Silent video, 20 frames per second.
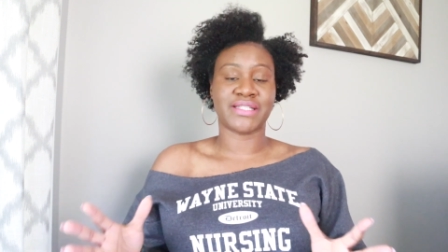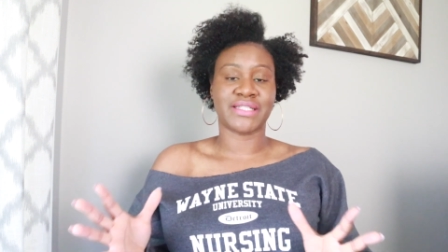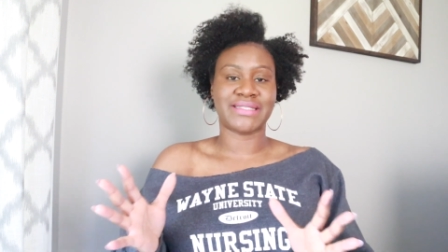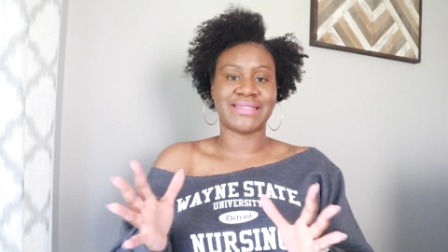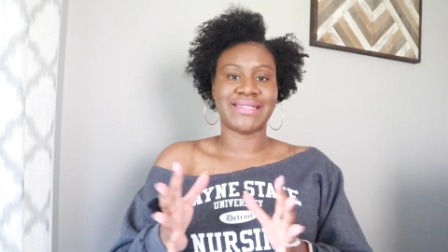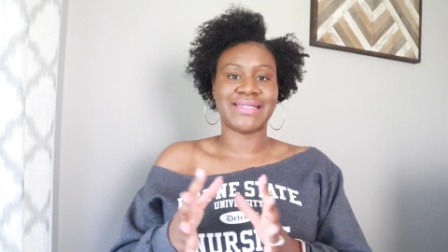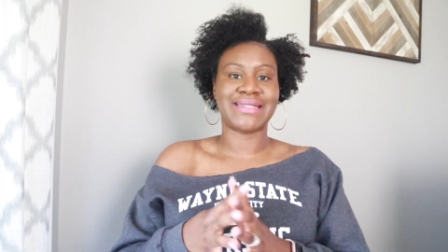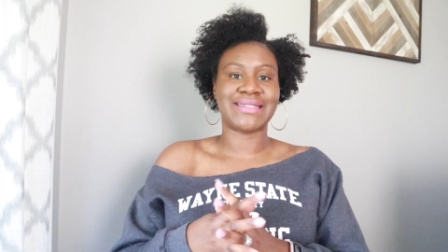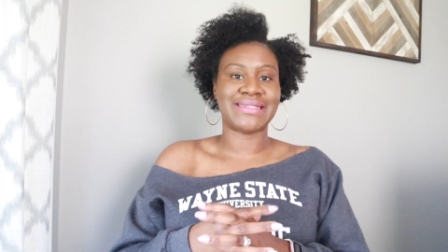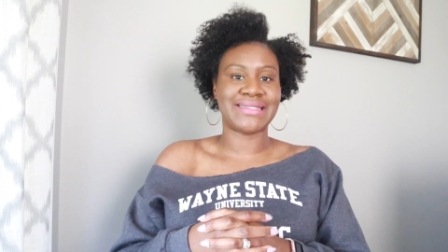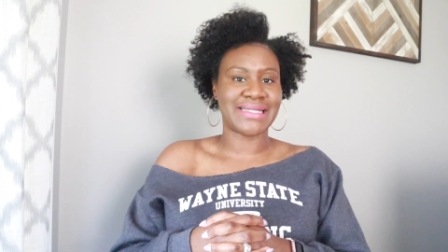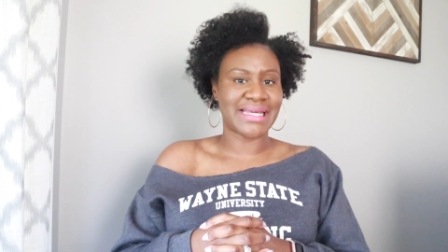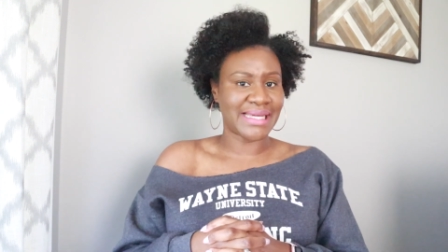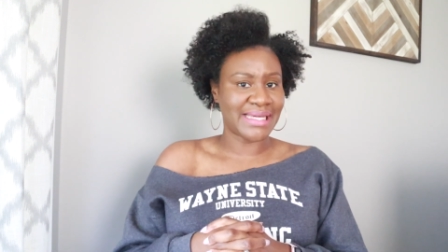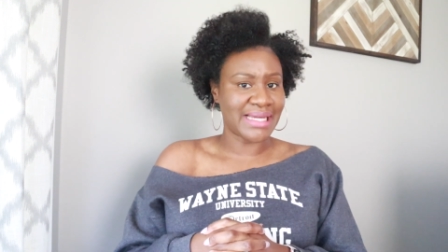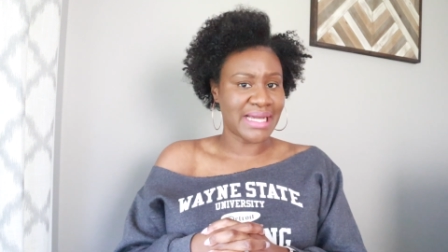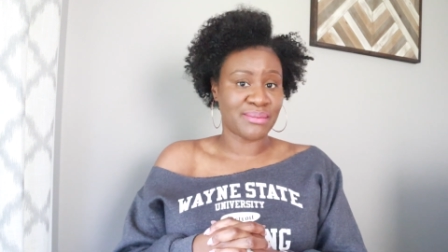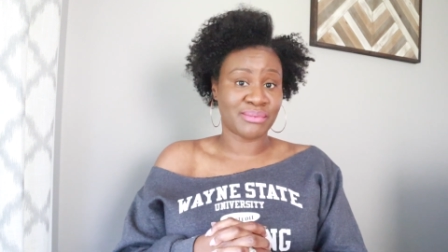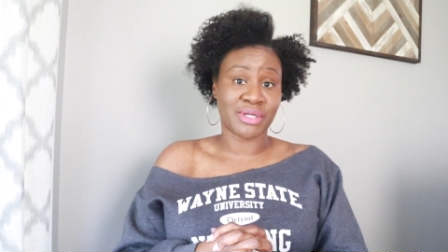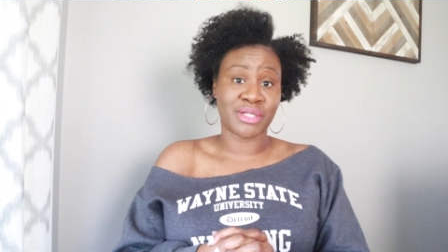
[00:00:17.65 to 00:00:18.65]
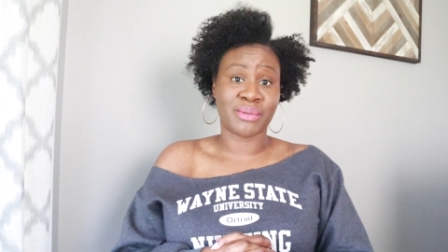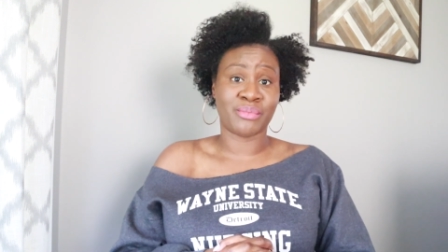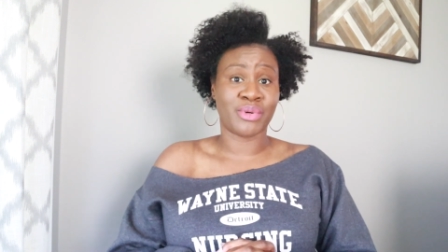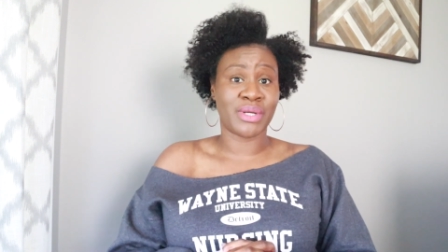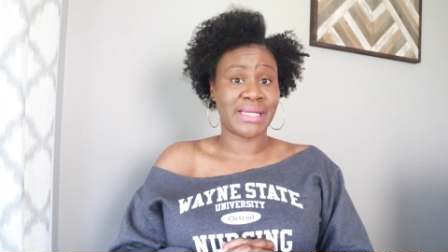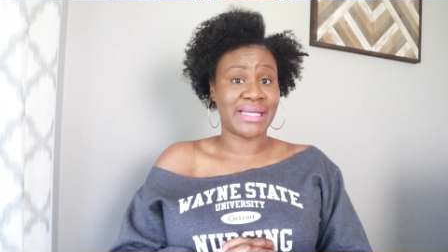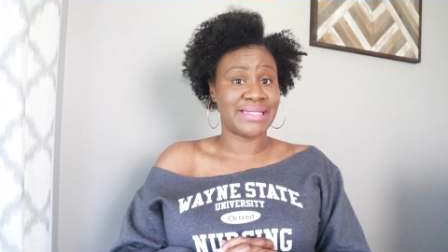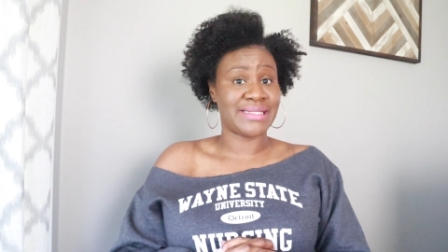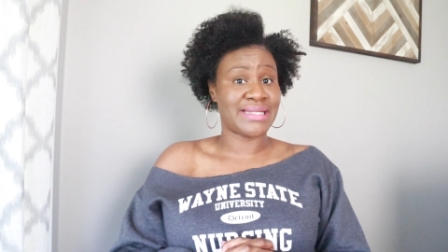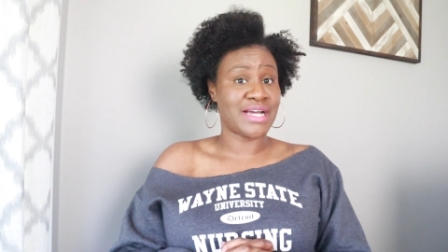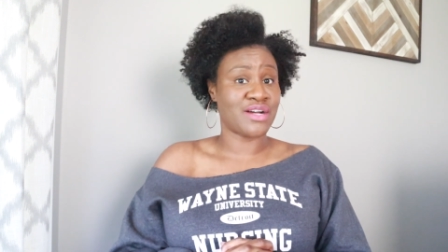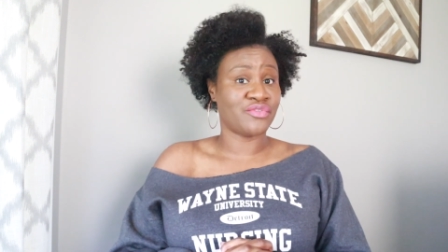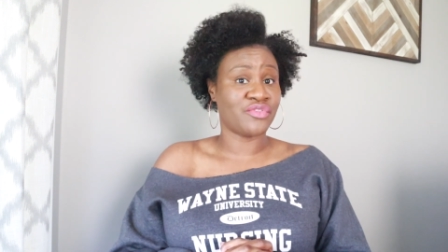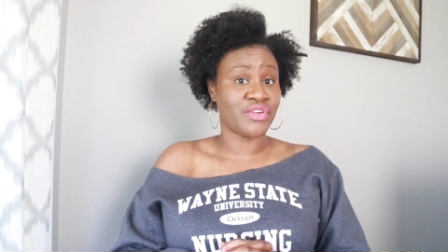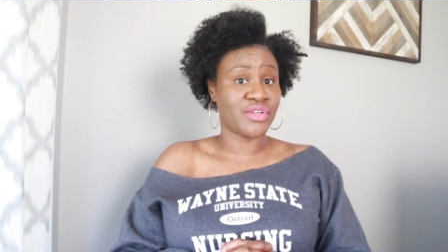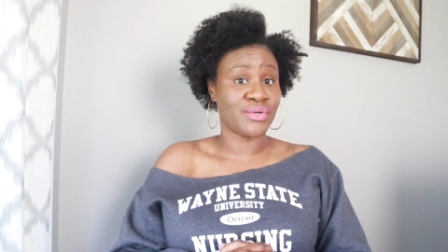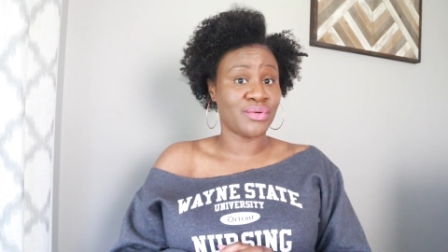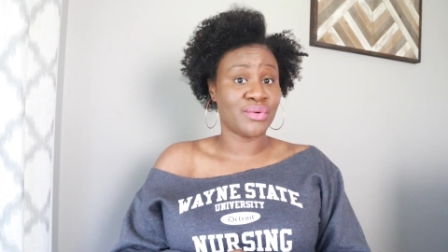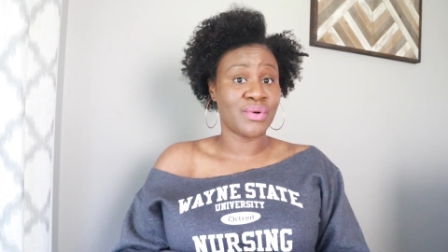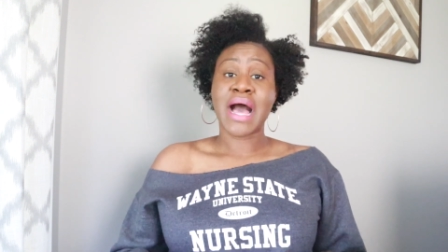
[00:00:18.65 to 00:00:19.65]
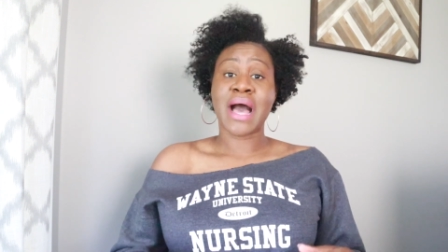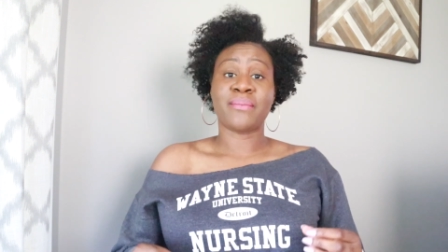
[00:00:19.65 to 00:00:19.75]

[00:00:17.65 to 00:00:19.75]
So today I'm gonna break it down for you.